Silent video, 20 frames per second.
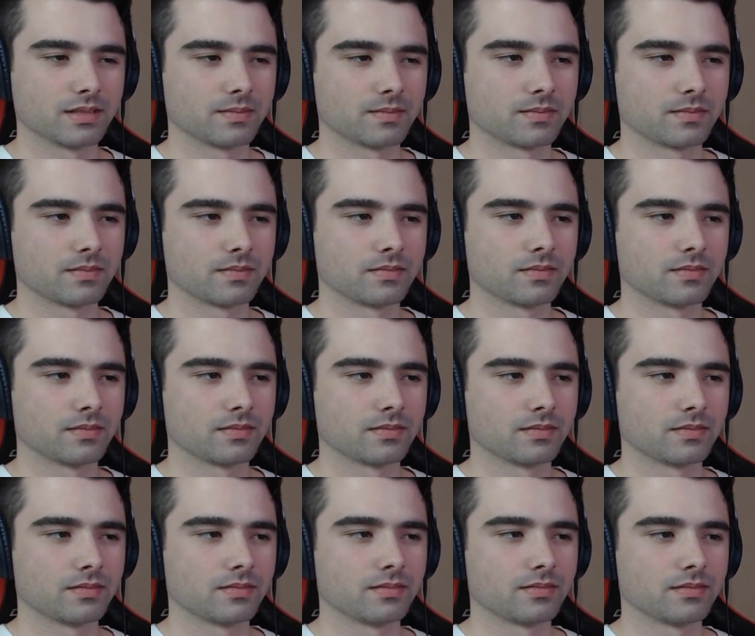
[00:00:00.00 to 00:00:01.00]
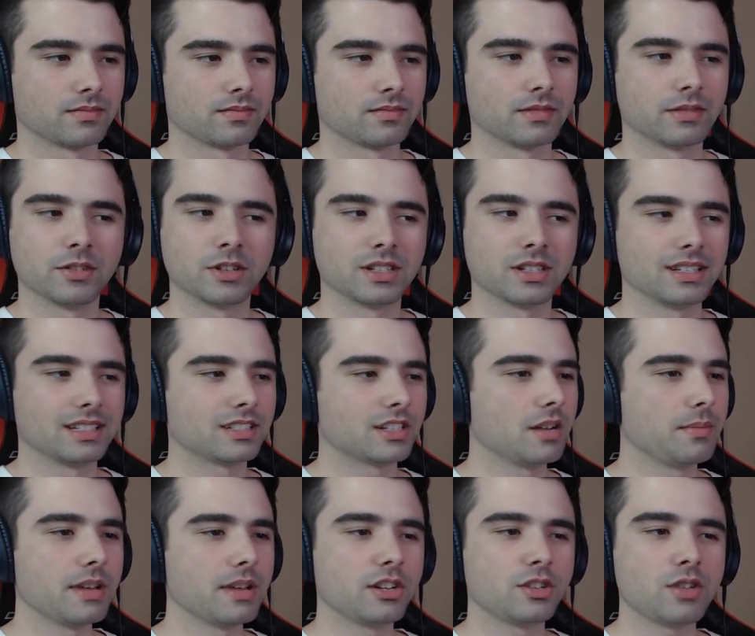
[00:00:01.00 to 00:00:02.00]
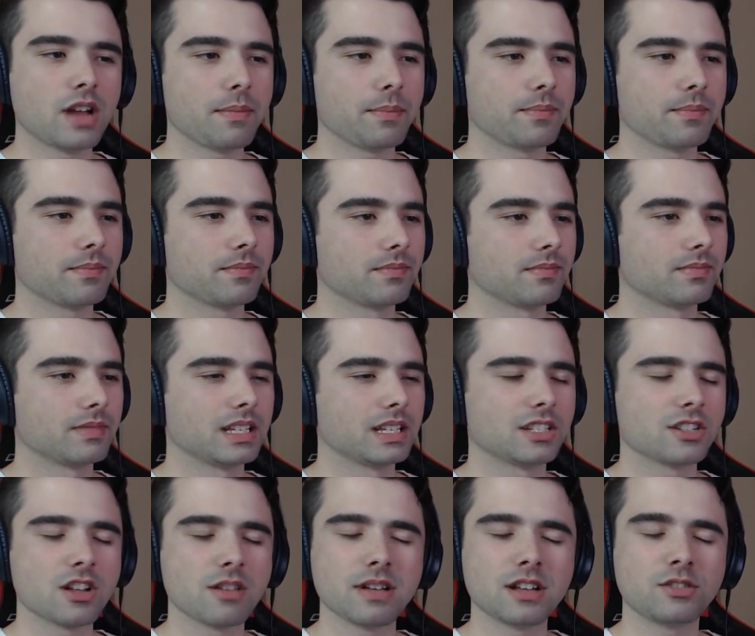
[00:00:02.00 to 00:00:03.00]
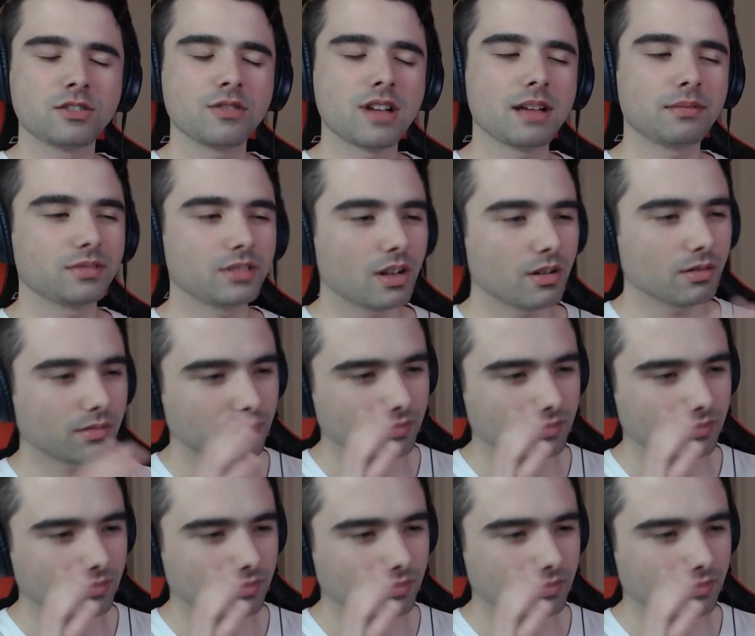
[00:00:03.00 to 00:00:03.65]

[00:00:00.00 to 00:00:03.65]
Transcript: on. Wait. It's gonna be a trap. It's gonna be a trap. No.